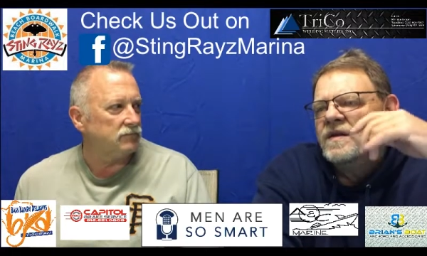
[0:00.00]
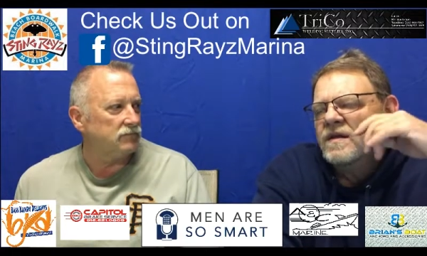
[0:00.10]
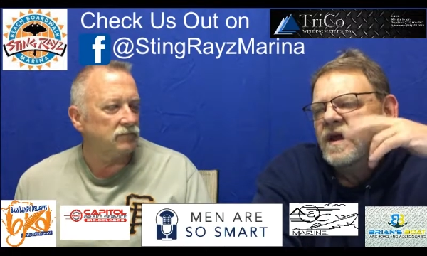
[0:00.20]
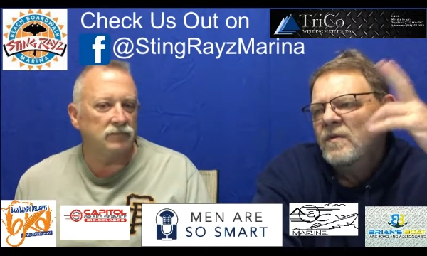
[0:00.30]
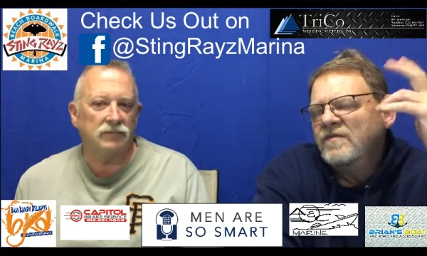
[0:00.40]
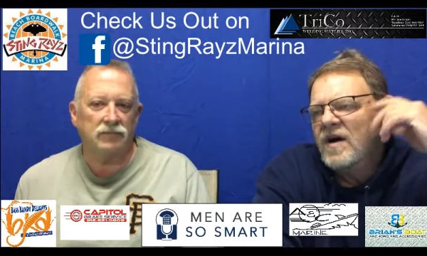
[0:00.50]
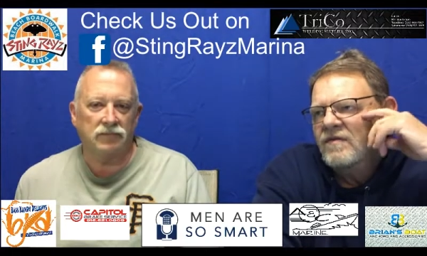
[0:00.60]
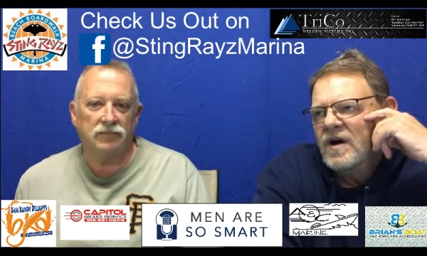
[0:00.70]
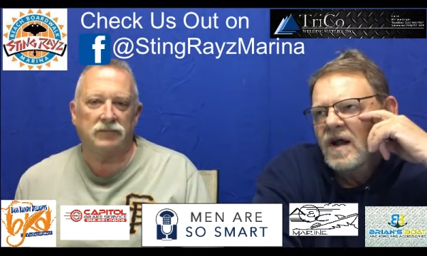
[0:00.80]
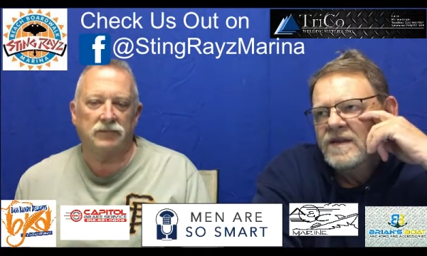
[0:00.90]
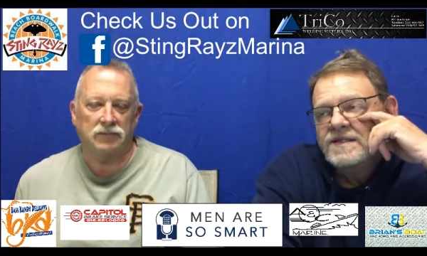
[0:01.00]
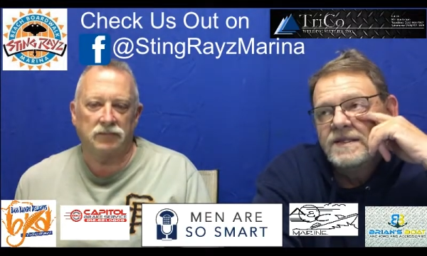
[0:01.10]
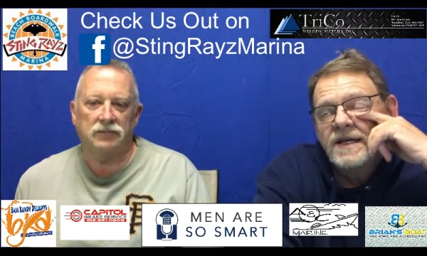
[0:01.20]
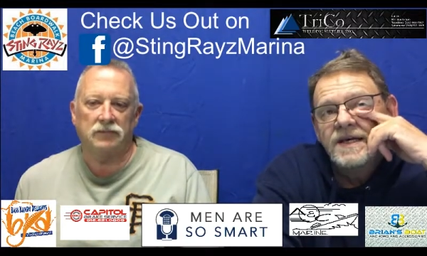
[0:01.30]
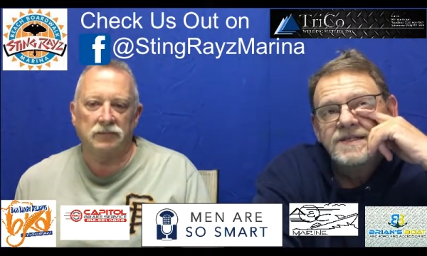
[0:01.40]
Speaker 1: the that we've covered on this
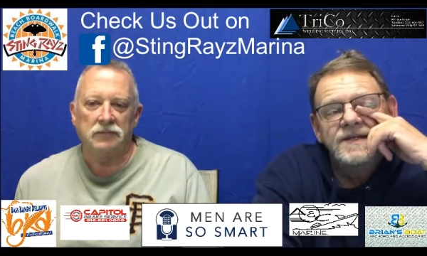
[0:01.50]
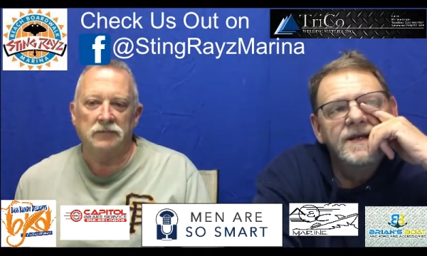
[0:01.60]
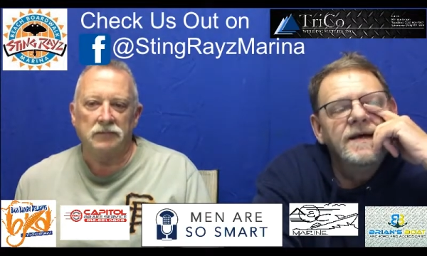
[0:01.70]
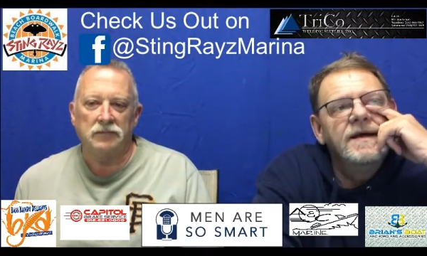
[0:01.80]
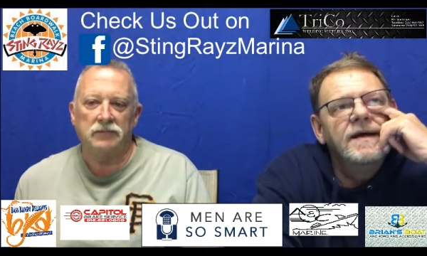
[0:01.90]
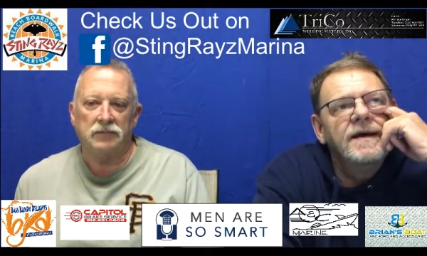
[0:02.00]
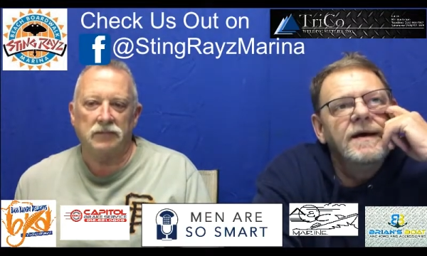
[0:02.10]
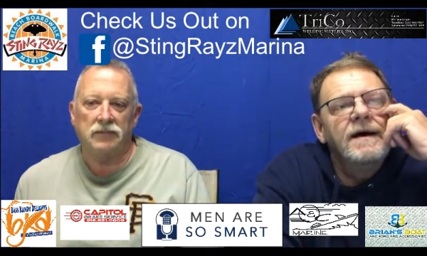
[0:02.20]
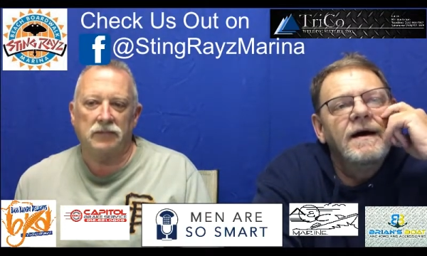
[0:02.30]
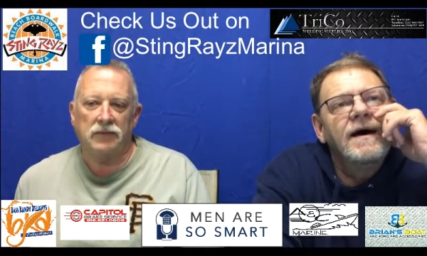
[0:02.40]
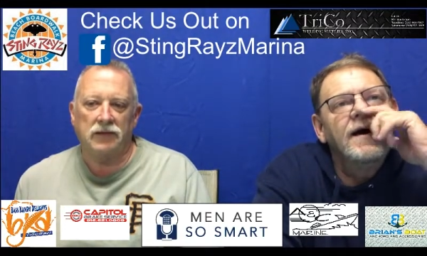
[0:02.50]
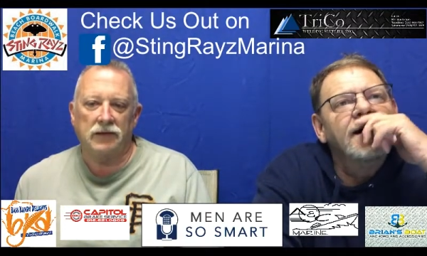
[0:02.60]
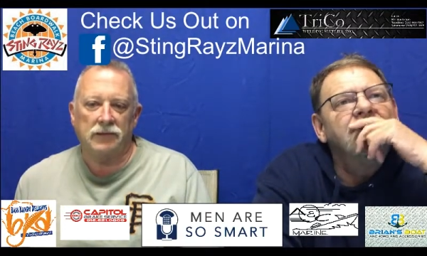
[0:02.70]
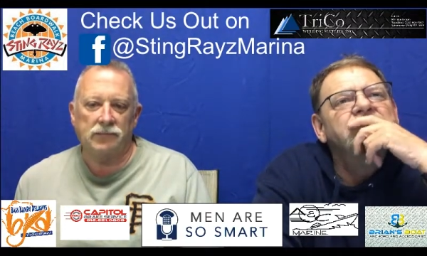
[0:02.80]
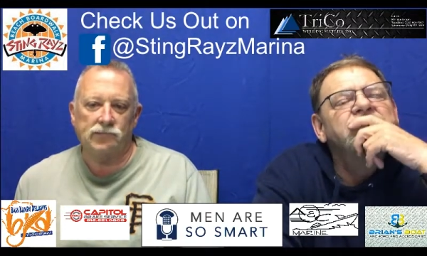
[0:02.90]
list.
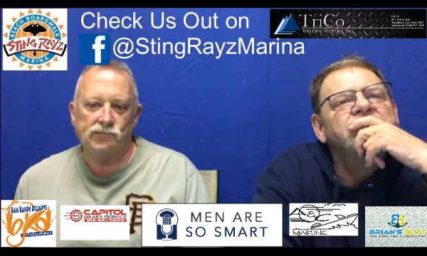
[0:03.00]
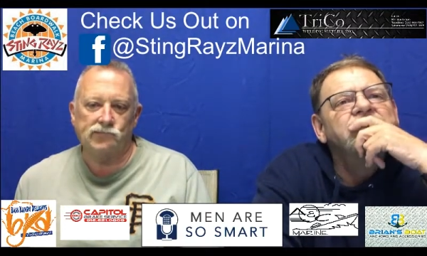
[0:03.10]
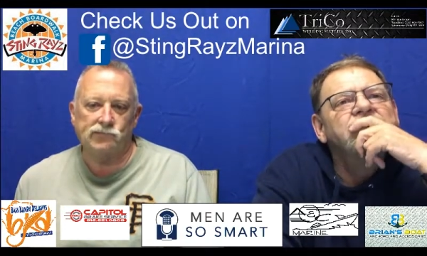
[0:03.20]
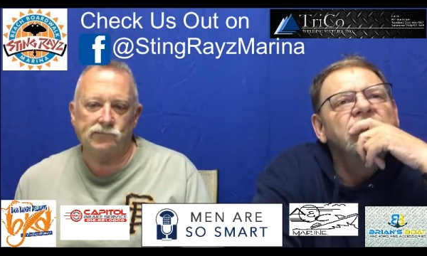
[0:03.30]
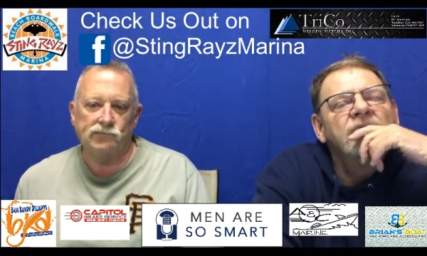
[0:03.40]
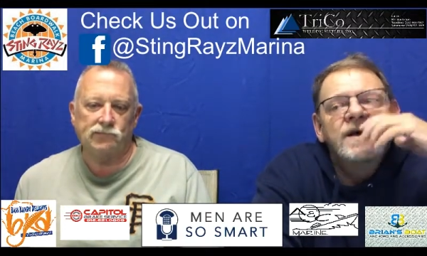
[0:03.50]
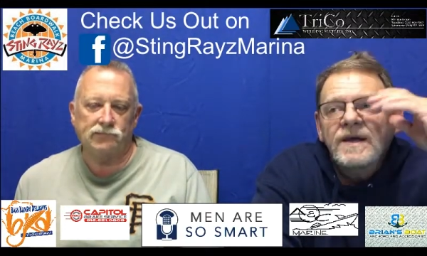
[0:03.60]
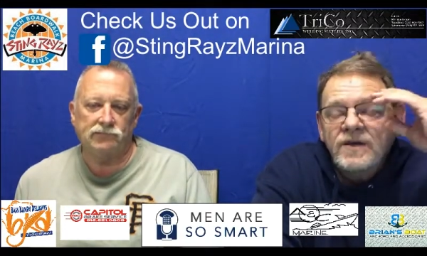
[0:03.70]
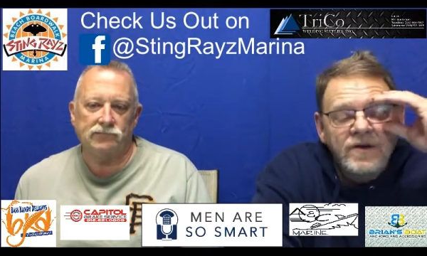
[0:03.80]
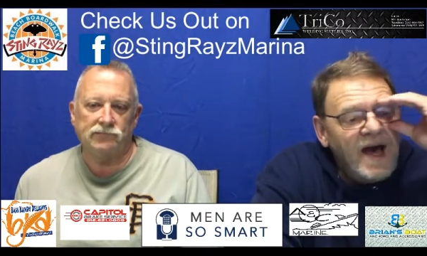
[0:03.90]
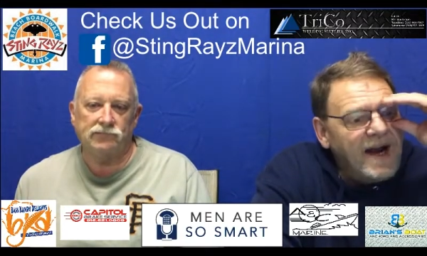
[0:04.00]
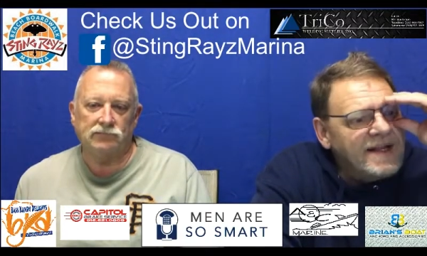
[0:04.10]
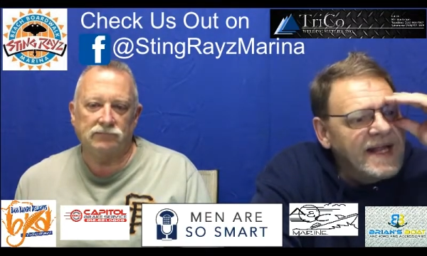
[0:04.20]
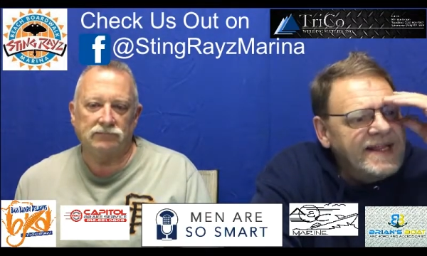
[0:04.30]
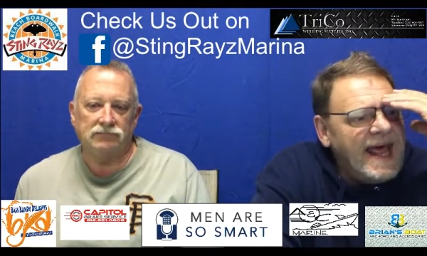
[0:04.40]
Um, you got to
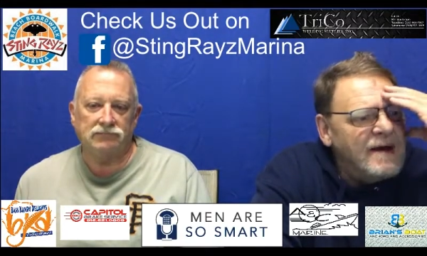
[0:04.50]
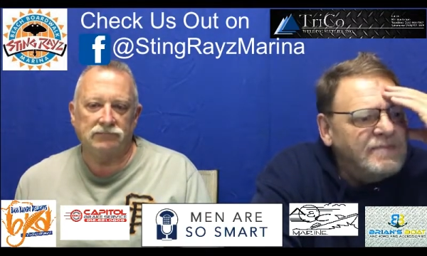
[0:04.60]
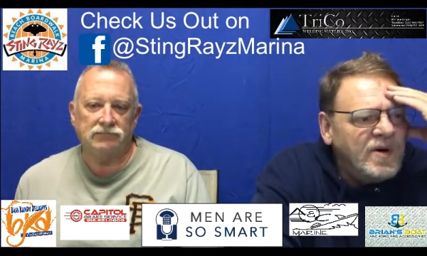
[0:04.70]
let that